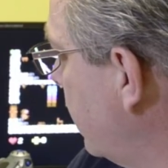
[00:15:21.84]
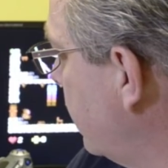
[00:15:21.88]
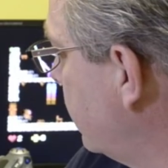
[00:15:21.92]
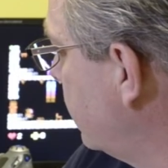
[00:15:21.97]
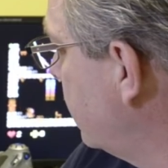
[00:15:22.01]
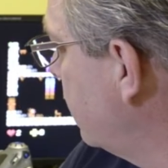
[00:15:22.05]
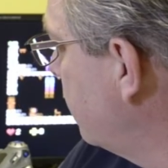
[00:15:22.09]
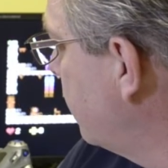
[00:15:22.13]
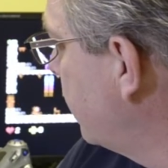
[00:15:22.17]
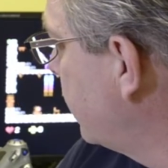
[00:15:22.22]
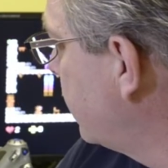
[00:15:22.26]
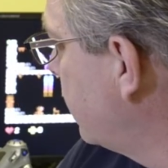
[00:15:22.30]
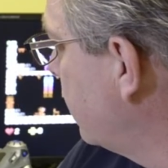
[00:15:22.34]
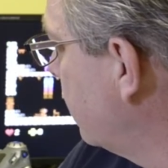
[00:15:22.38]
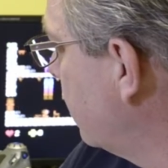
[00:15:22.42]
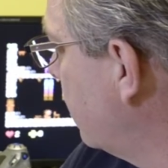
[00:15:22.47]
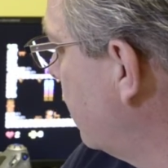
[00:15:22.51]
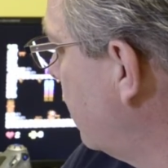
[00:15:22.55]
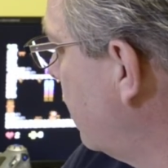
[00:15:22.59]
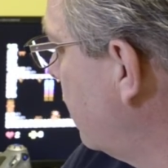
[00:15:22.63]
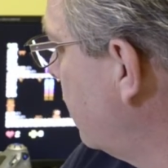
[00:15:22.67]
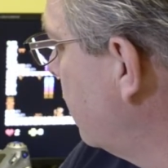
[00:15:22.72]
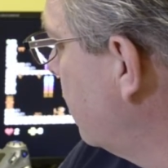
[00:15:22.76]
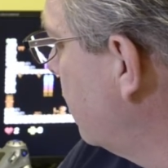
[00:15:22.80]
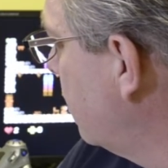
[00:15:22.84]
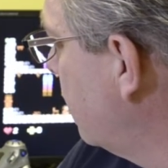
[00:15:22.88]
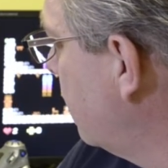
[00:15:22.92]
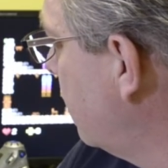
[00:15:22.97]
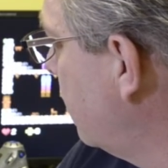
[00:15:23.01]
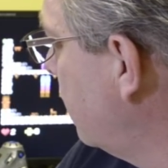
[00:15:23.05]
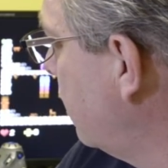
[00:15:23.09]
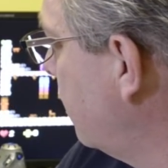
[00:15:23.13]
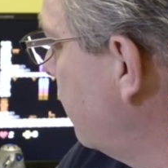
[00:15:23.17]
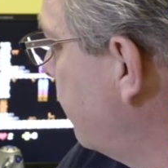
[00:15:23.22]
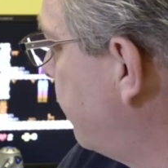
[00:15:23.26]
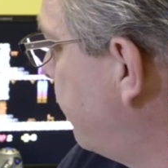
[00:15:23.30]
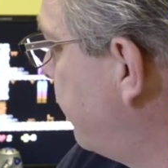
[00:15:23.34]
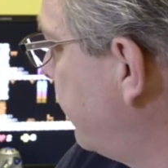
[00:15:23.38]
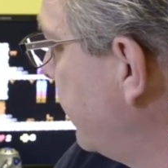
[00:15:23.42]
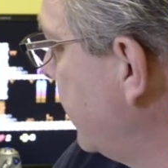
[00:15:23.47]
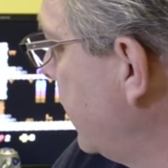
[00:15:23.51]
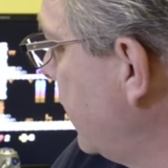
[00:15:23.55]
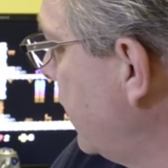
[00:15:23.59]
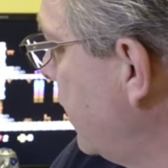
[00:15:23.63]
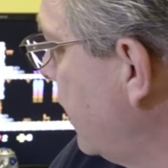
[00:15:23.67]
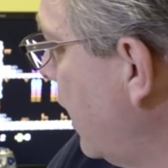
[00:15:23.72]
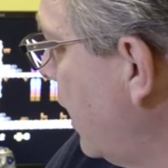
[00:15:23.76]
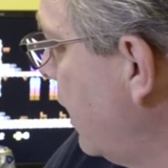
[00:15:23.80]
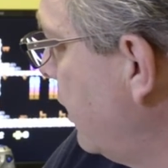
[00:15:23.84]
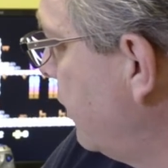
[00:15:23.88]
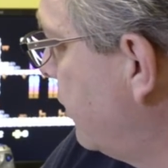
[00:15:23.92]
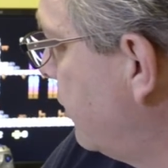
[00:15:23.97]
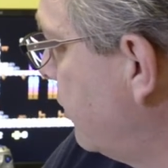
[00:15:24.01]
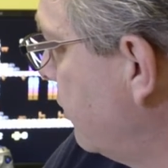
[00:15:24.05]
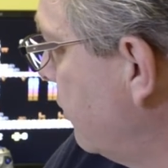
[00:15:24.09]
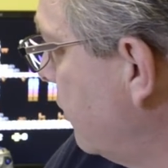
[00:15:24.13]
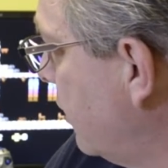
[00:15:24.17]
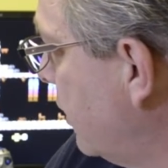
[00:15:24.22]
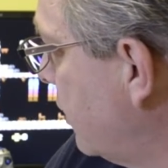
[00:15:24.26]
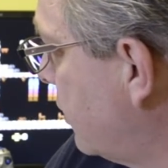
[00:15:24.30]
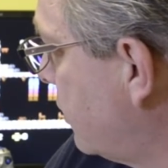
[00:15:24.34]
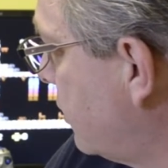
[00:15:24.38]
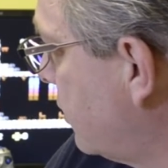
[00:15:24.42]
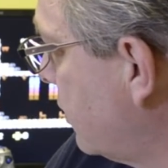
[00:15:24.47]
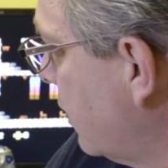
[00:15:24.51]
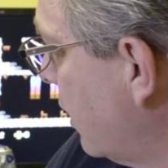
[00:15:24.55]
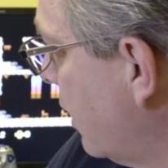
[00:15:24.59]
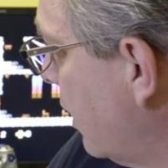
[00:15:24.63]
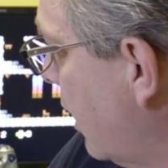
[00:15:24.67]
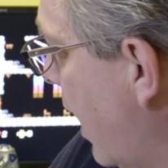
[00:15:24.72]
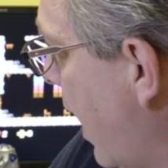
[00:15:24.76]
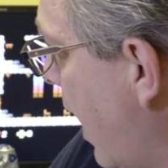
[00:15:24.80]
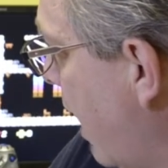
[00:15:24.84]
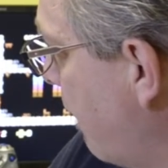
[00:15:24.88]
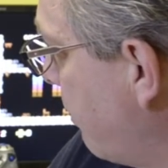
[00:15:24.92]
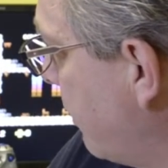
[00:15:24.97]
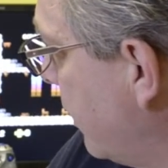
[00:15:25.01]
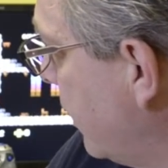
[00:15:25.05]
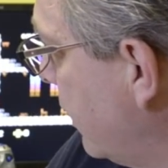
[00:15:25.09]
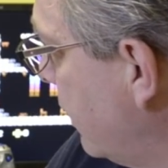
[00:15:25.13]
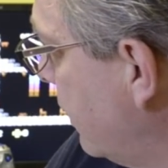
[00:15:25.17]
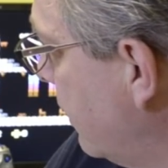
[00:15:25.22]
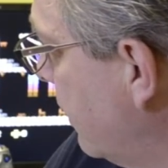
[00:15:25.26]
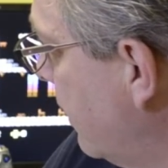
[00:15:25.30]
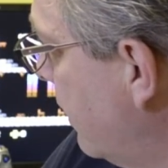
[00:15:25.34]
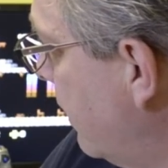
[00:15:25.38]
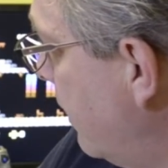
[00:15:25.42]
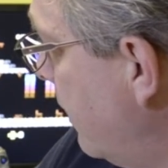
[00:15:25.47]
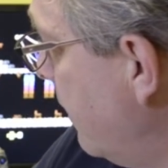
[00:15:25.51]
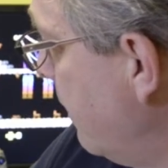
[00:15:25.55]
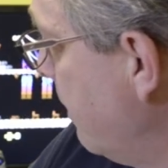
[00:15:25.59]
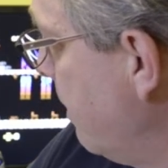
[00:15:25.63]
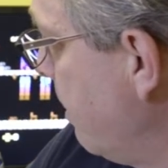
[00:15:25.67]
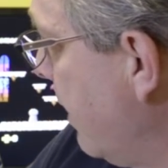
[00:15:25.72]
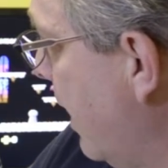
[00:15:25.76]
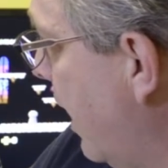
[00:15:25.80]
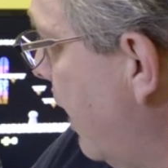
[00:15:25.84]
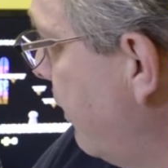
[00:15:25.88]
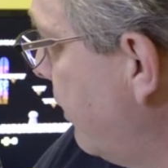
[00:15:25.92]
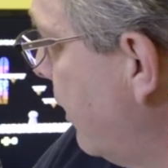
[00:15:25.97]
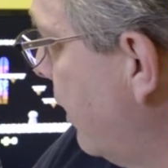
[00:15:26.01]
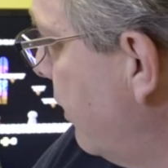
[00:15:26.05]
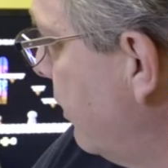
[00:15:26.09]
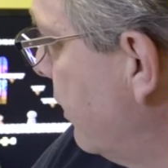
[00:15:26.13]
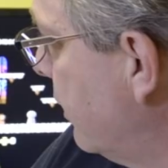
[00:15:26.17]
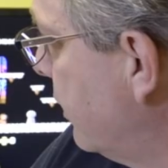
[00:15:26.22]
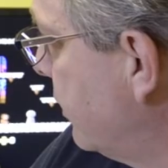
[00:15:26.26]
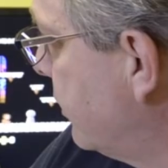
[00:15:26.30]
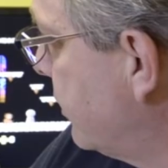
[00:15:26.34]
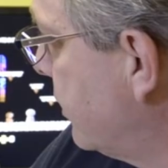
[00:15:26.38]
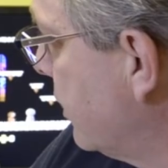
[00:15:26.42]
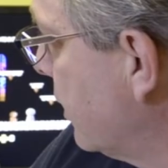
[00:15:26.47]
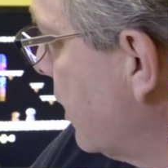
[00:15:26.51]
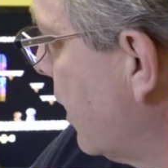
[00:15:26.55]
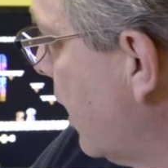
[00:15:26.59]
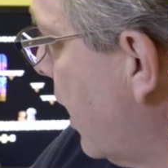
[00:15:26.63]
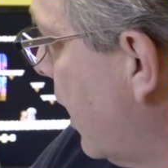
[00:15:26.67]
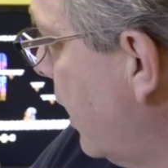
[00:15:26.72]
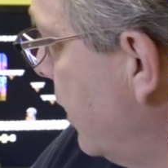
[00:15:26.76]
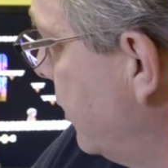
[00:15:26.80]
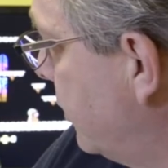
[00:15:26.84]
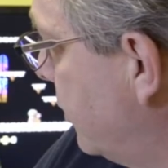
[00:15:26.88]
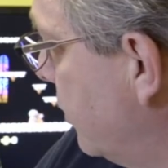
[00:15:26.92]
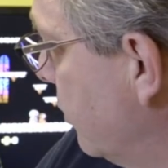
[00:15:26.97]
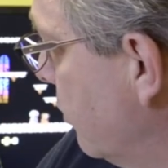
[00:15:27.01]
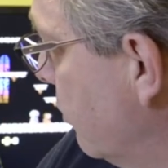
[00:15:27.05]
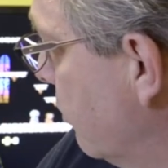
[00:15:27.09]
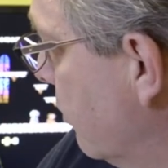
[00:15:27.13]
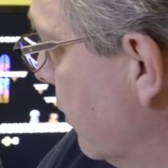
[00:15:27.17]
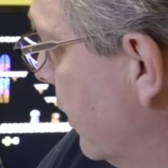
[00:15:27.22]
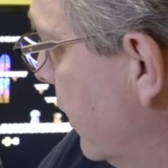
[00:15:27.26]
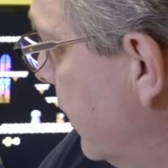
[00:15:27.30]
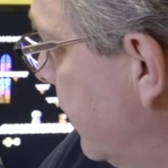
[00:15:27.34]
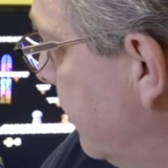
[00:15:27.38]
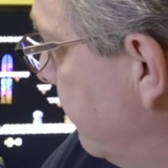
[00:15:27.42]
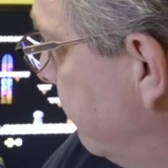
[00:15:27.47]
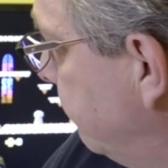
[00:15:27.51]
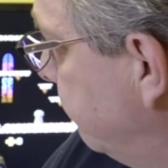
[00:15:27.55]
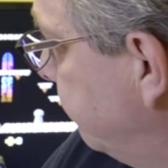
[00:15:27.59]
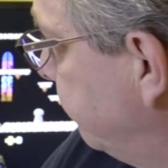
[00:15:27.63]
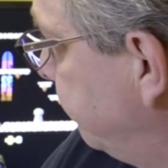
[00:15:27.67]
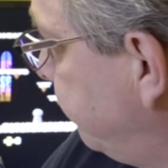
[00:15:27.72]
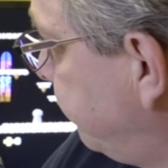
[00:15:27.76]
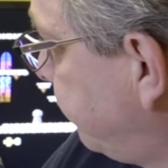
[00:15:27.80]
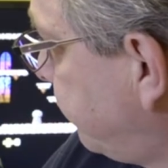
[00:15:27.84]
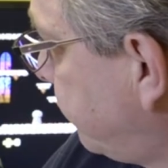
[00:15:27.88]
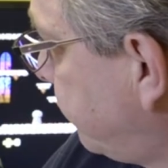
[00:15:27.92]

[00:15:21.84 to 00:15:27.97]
easy. But you flee into this abbey, and then there's guys who